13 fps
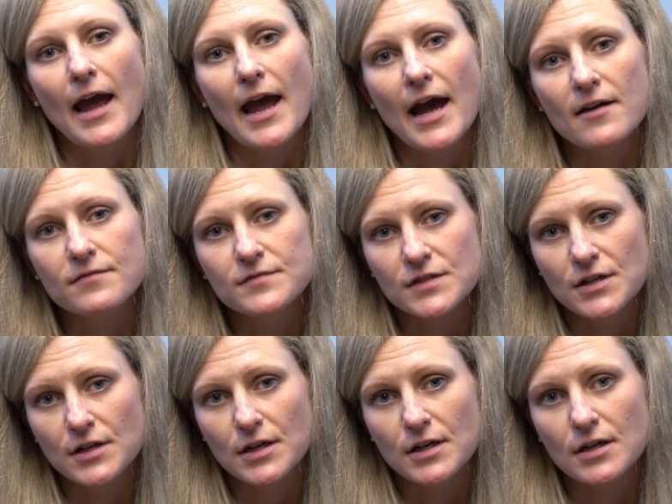
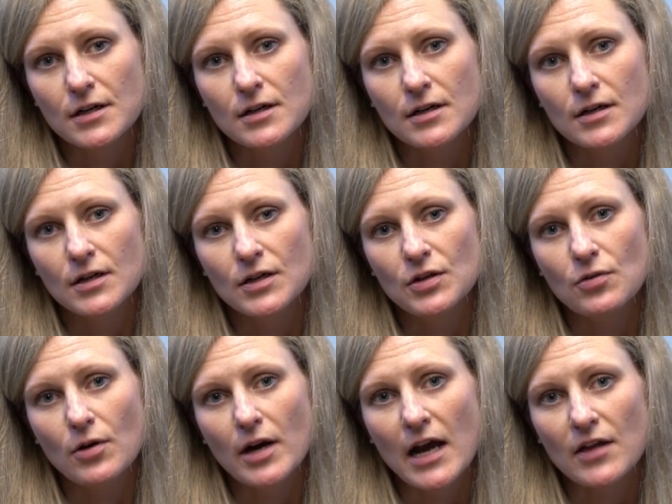After
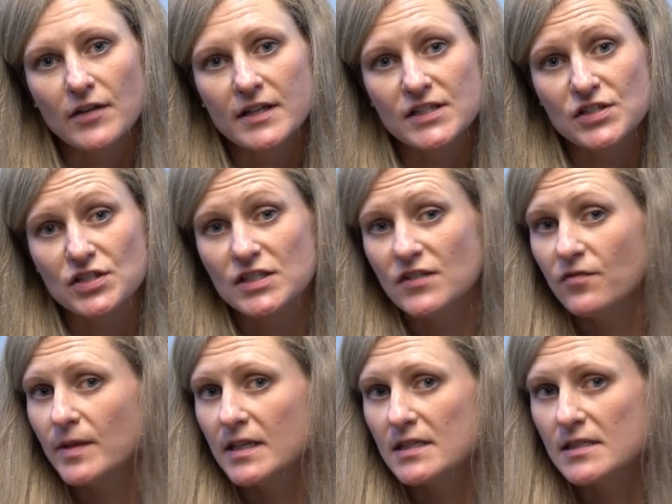your health conditions
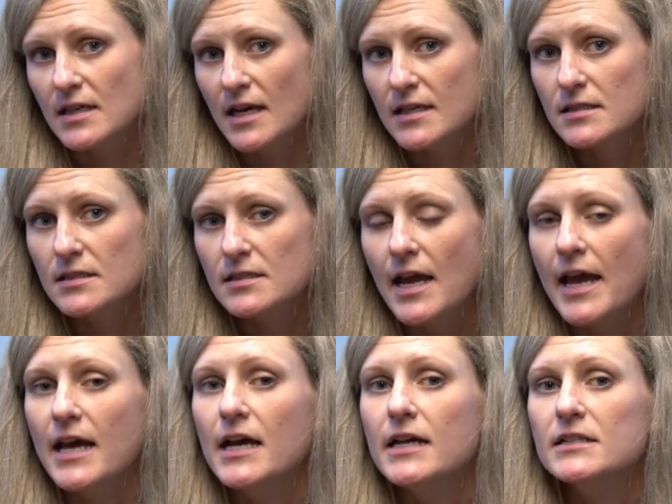have been assessed
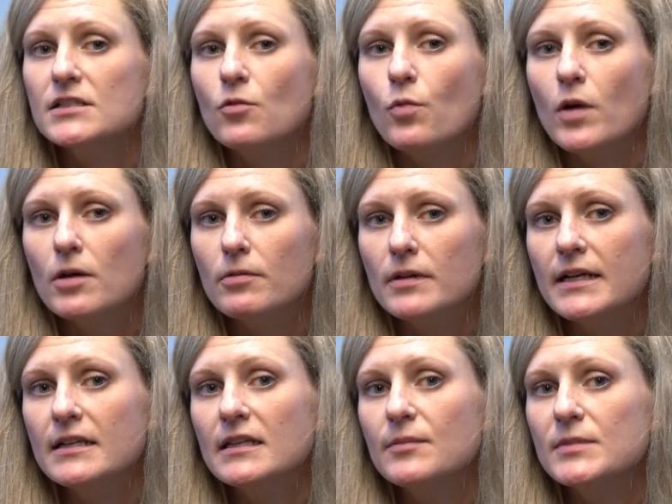and
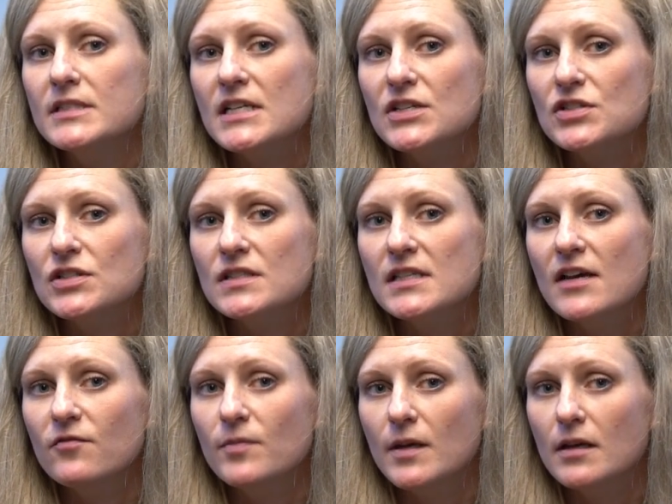work-related limitations
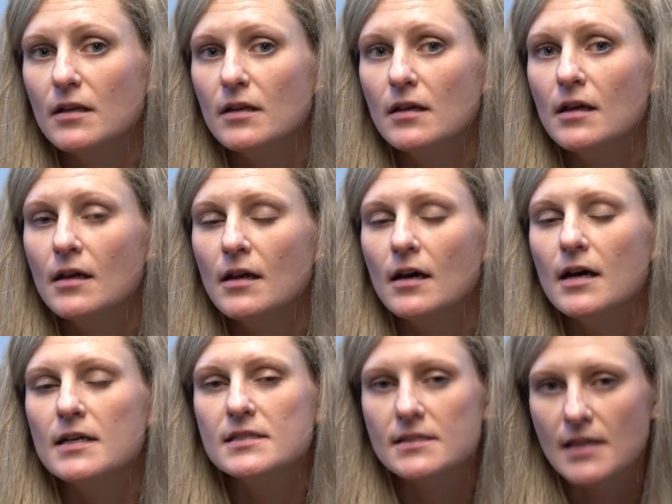have been
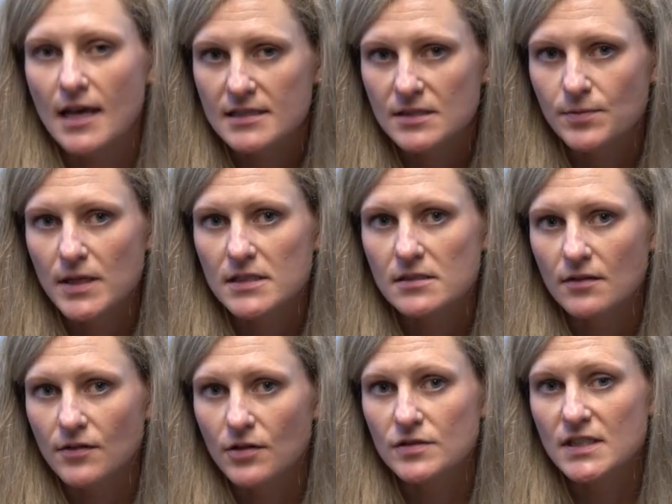assessed based
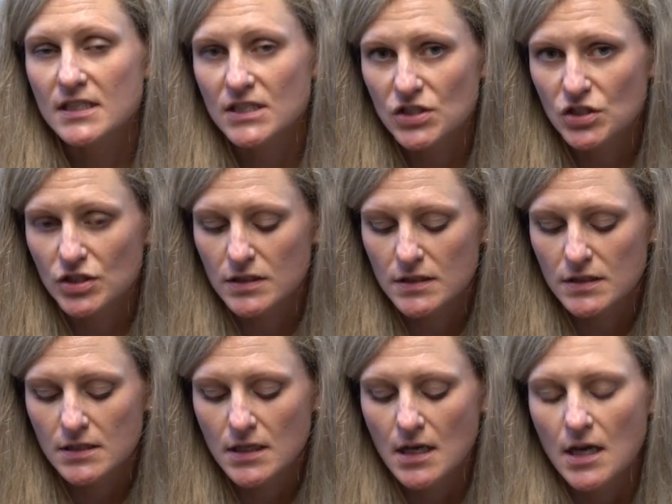on those conditions,
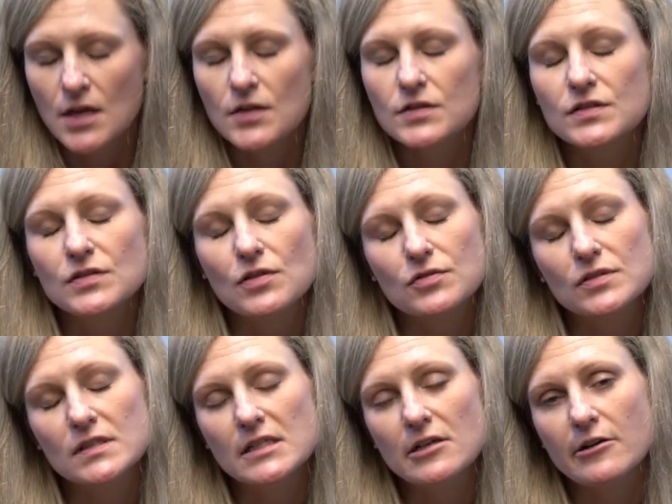the
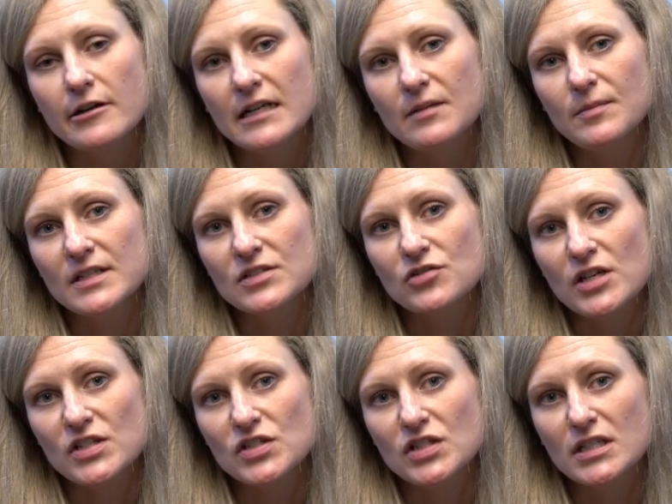Social Security
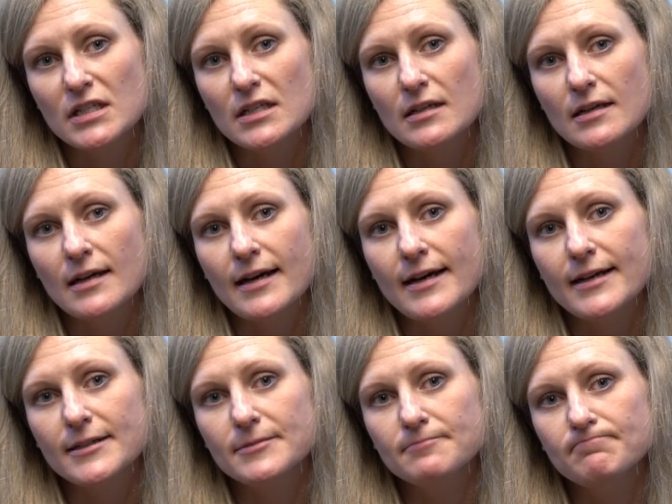Administration
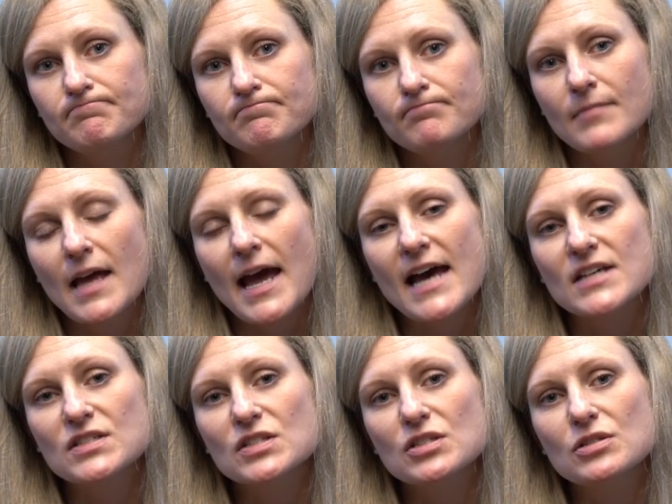
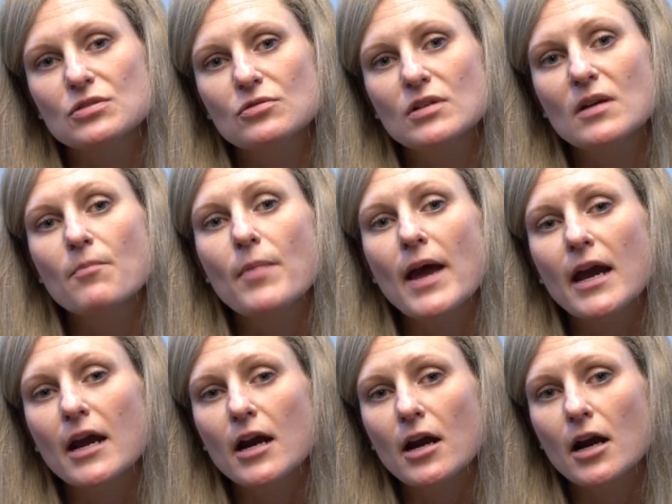has to
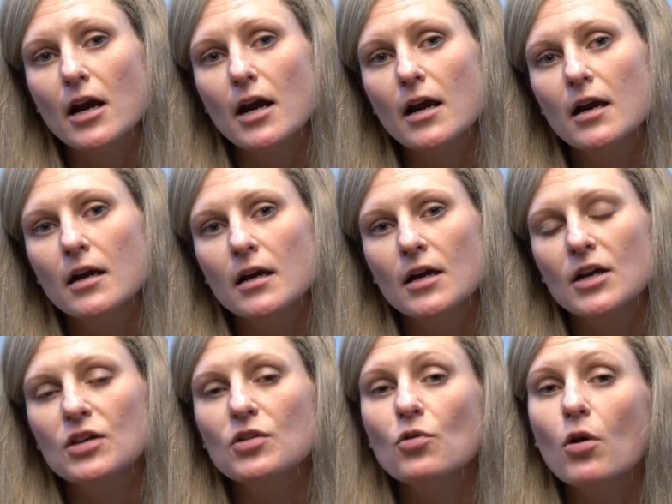compare
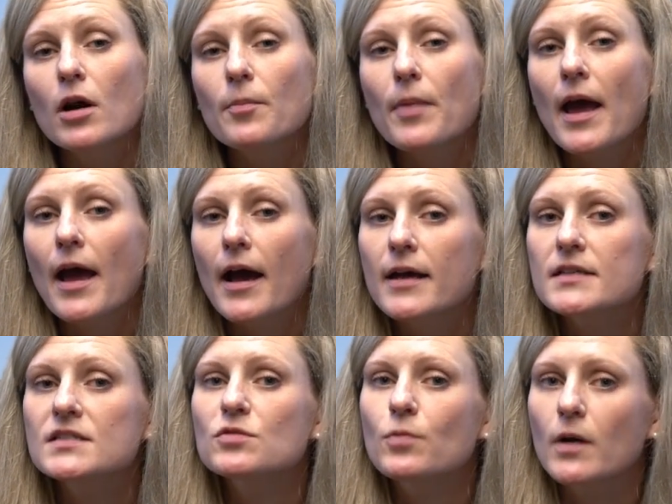your
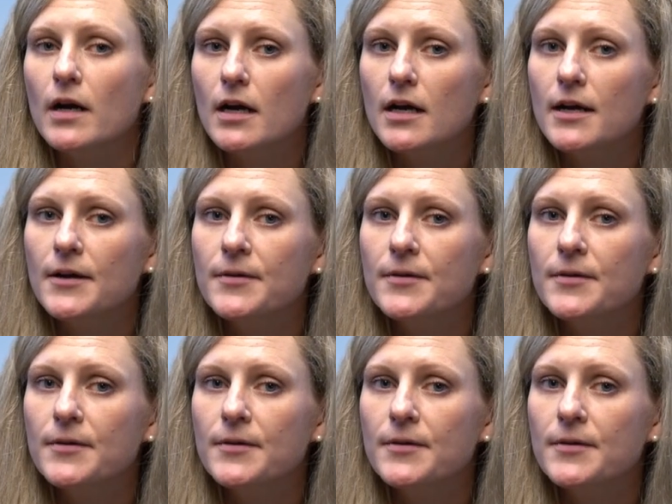past work